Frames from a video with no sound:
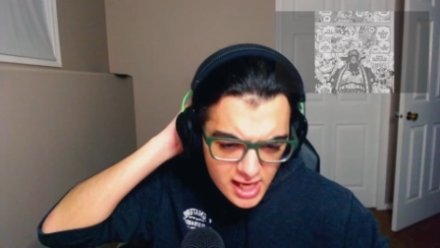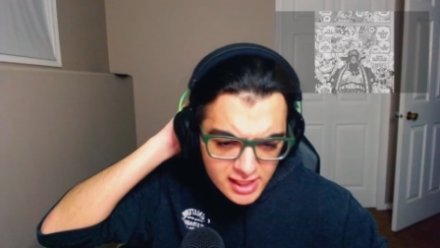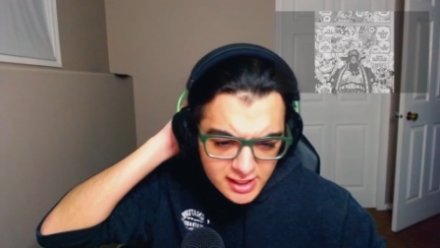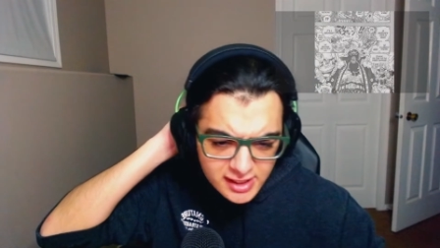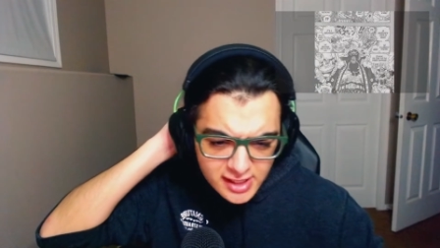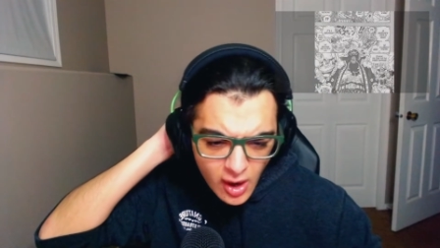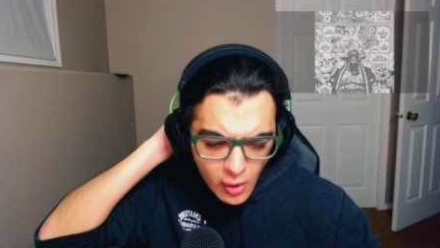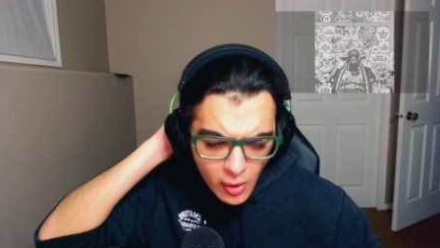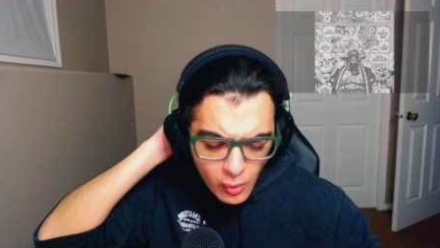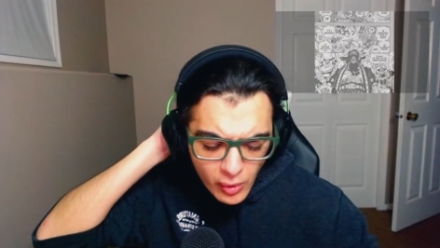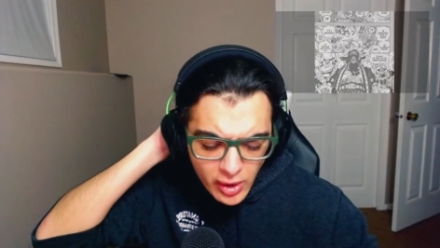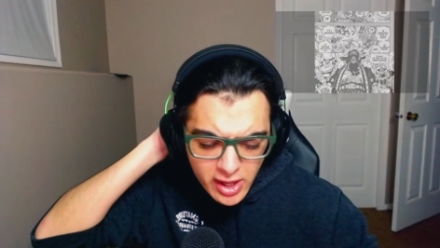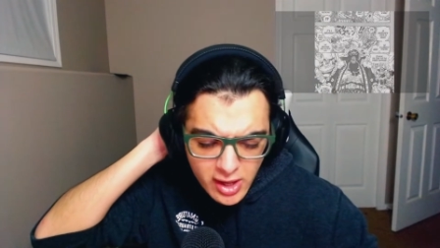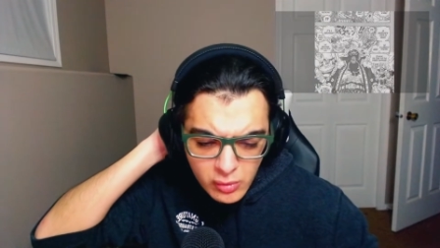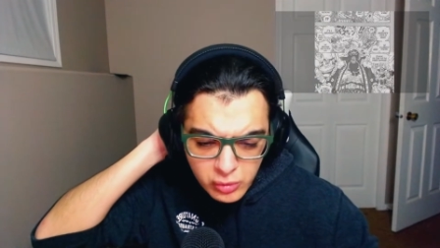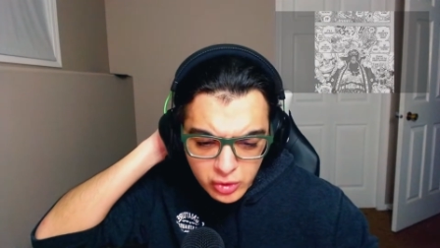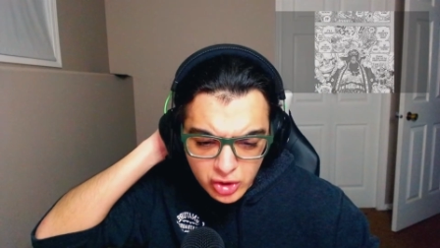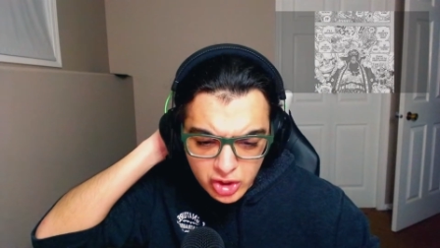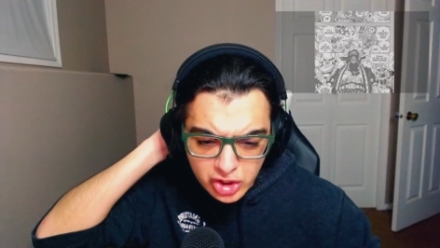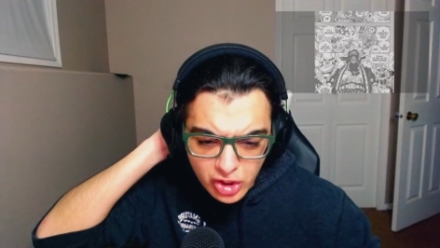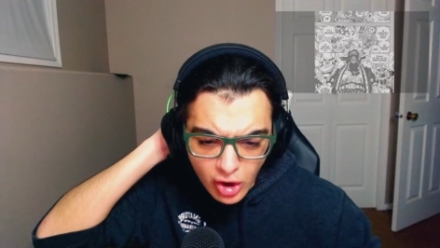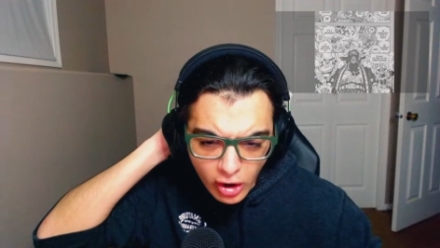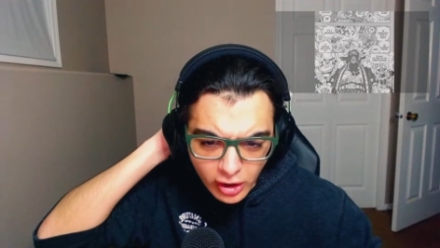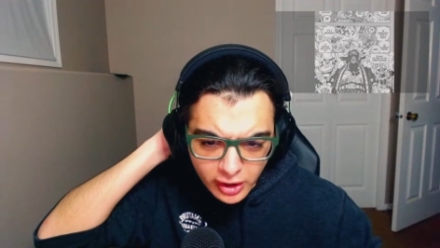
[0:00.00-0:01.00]
Is that what he
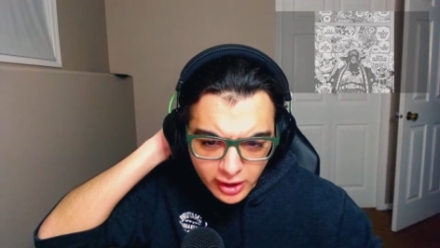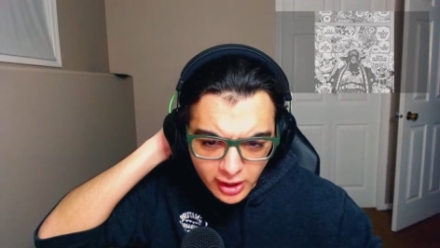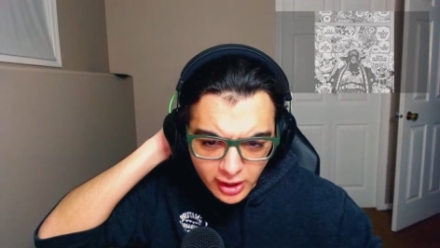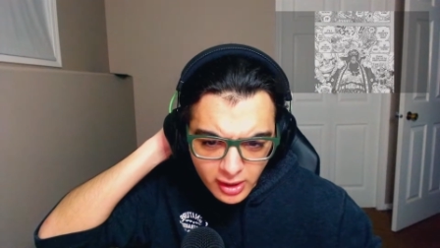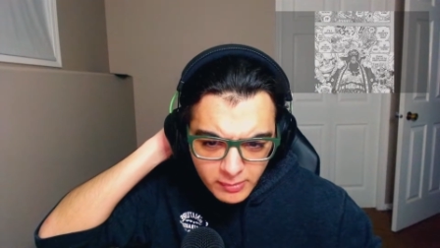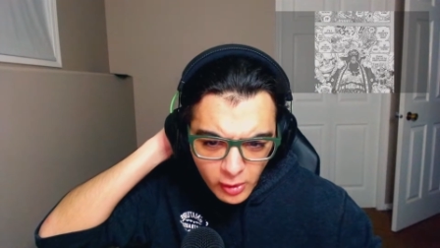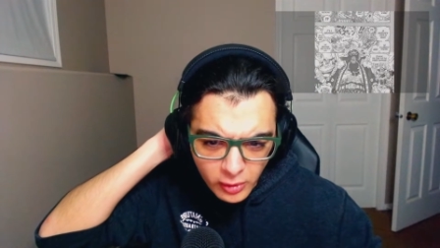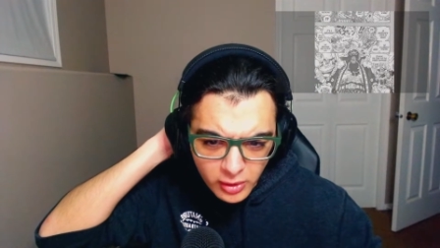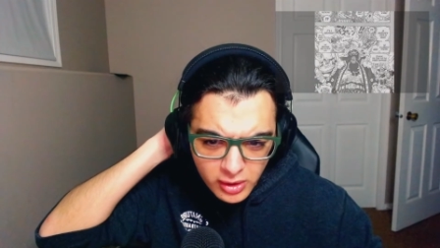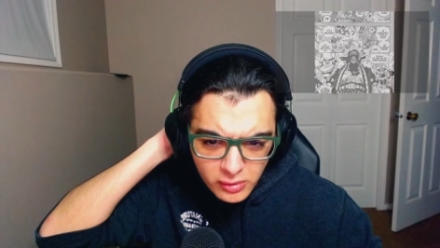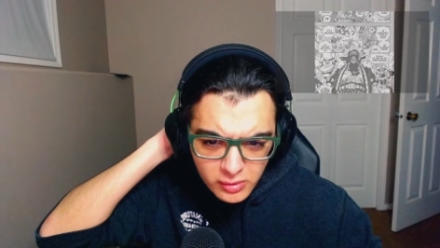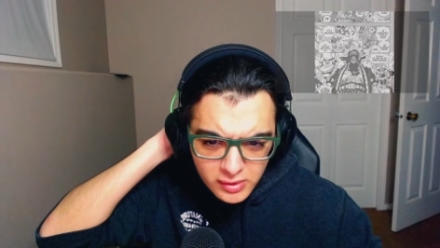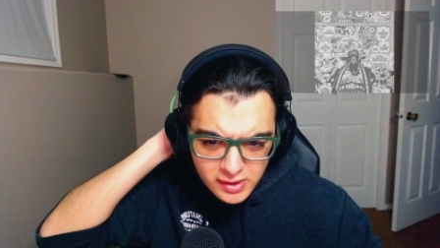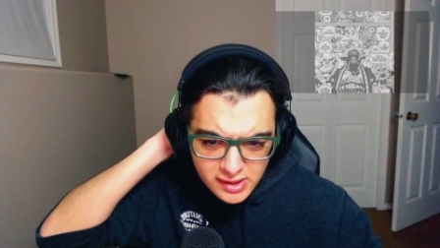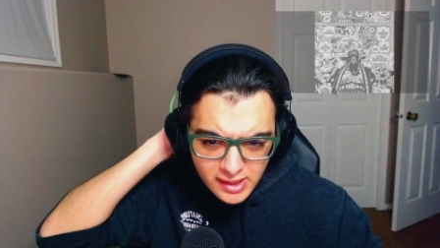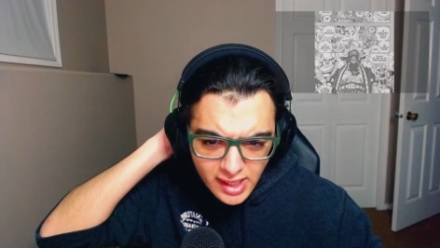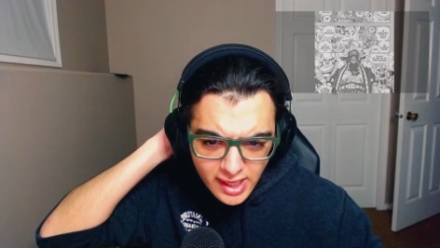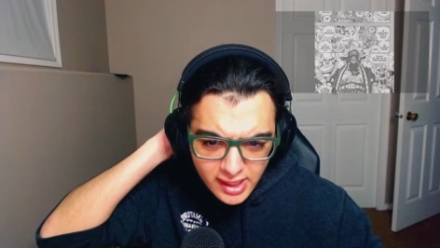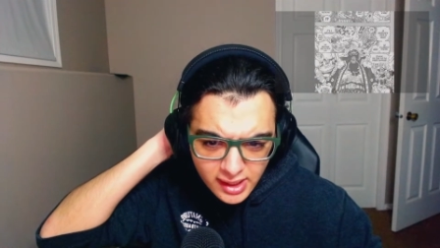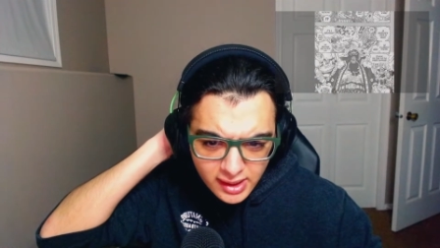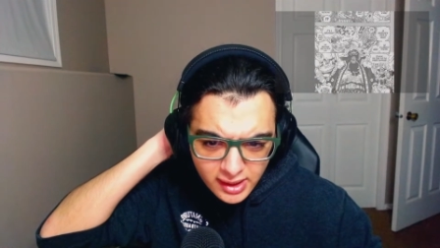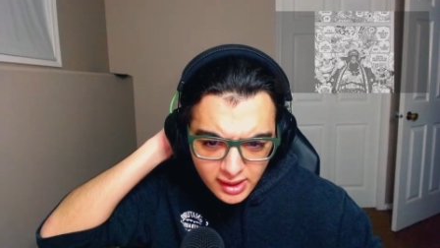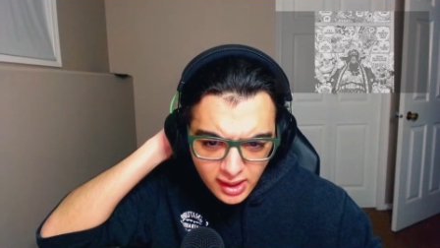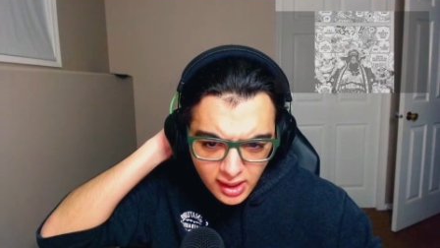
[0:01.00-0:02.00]
was talking about? He was
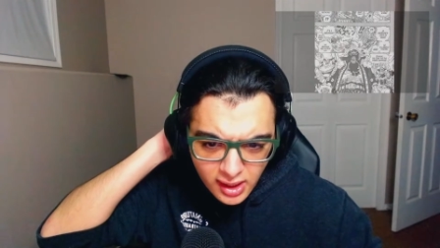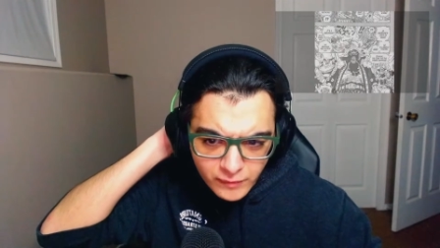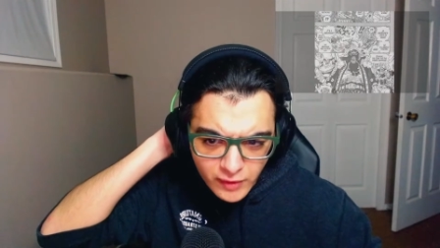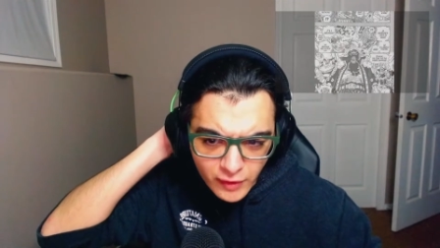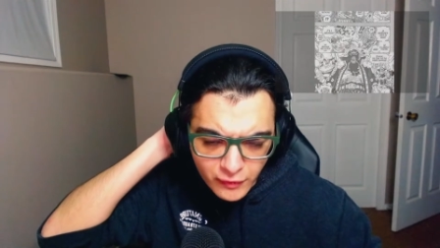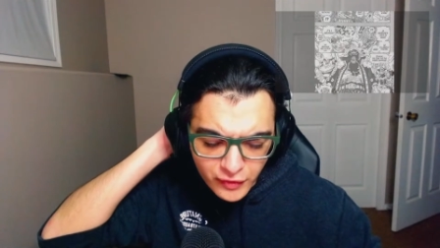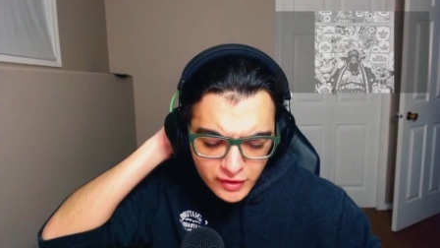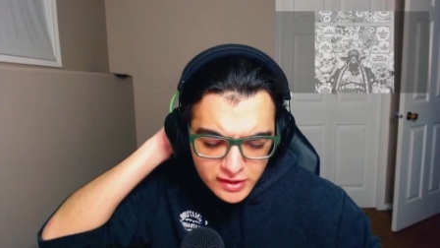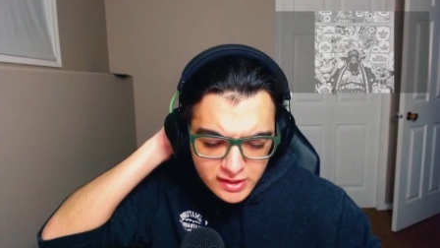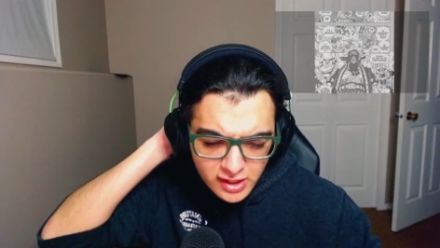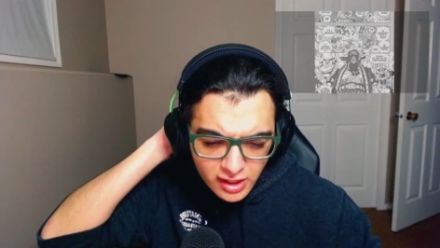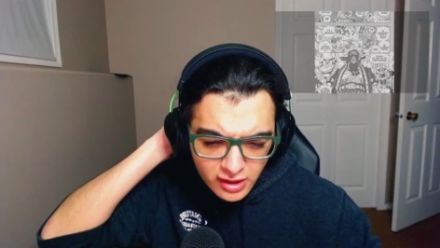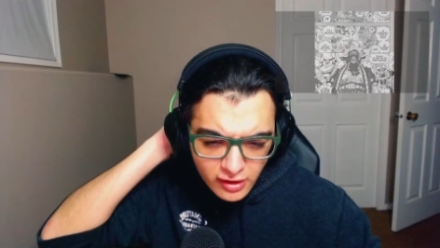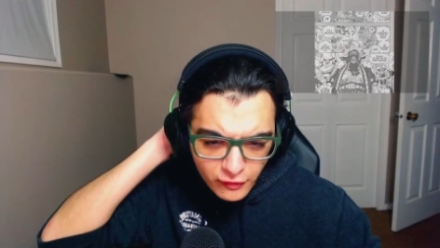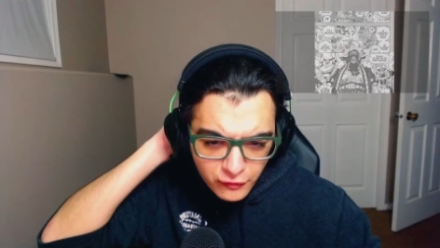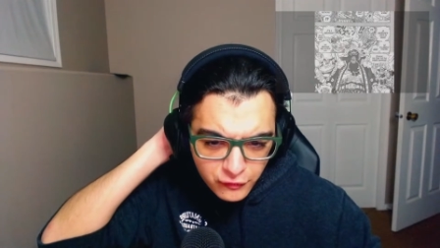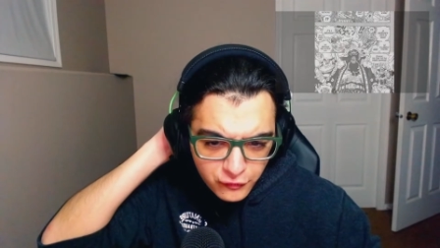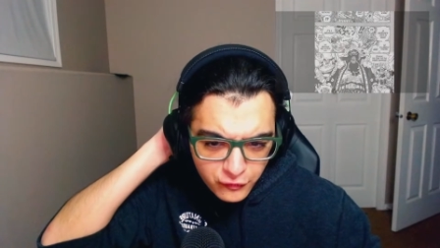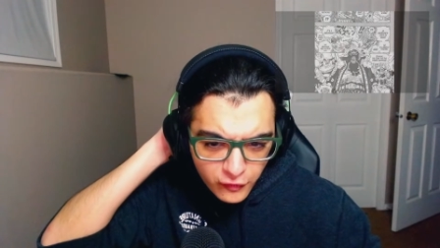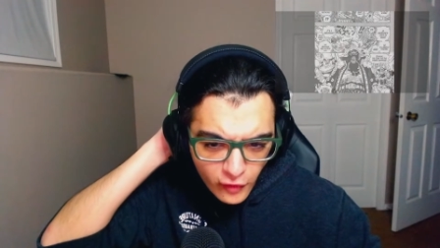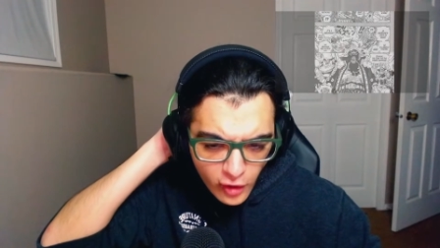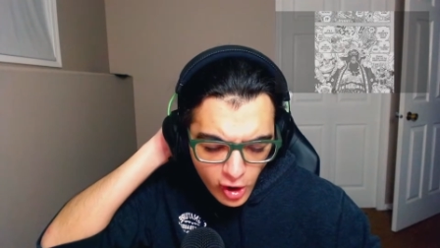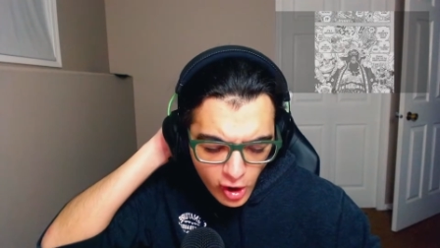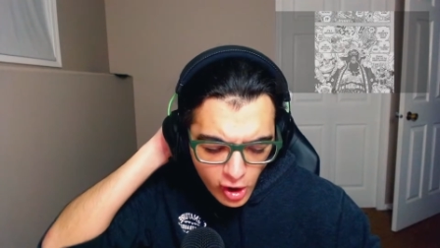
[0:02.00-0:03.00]
like, if it's gonna
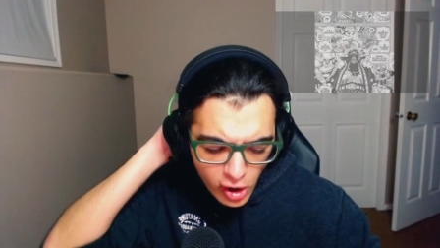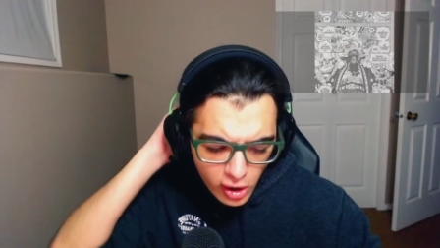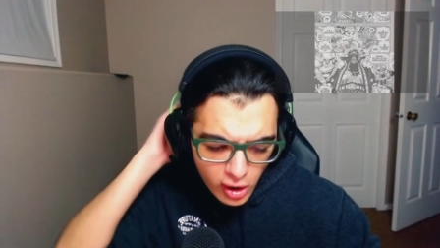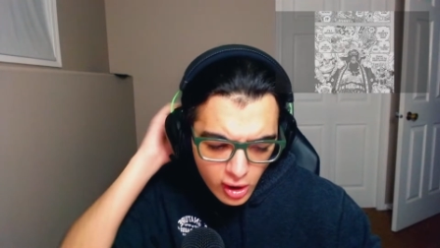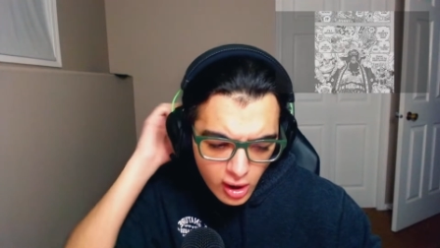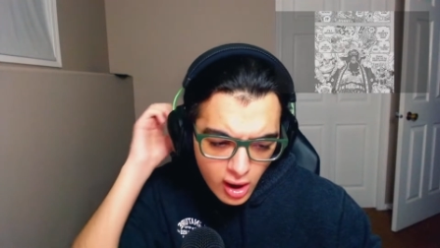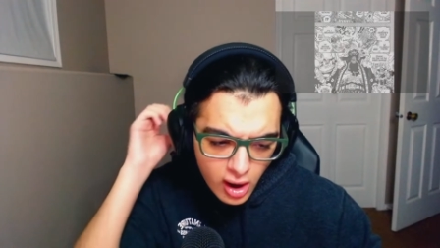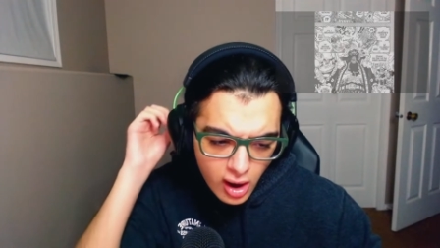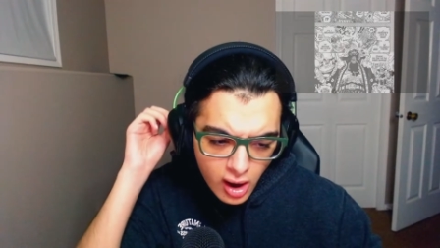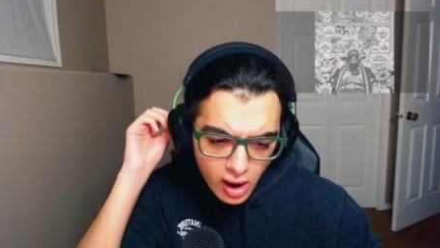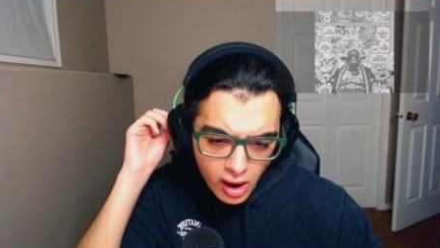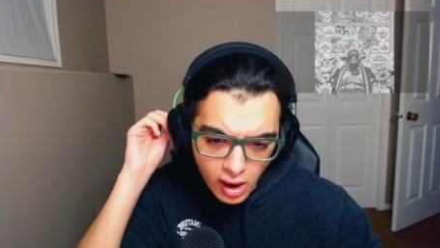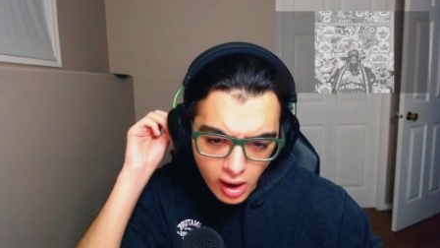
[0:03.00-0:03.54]
fall